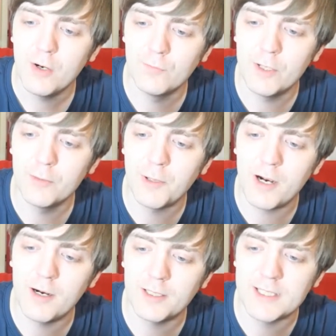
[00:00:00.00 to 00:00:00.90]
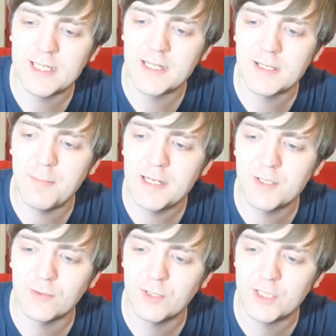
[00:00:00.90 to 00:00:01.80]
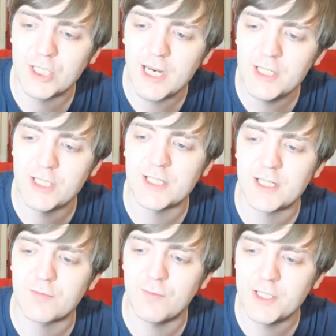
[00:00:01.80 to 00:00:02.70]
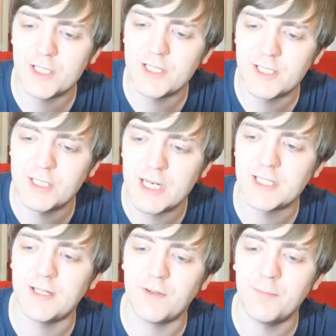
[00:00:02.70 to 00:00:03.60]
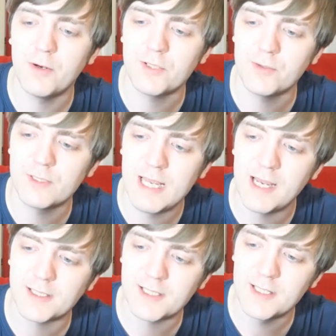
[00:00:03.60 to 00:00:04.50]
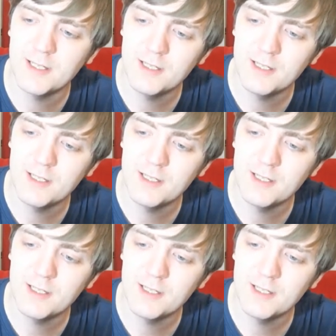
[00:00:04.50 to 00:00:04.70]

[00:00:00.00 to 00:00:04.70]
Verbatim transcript: real but hardly sentimental, that changes this richly suggestive and emotional text.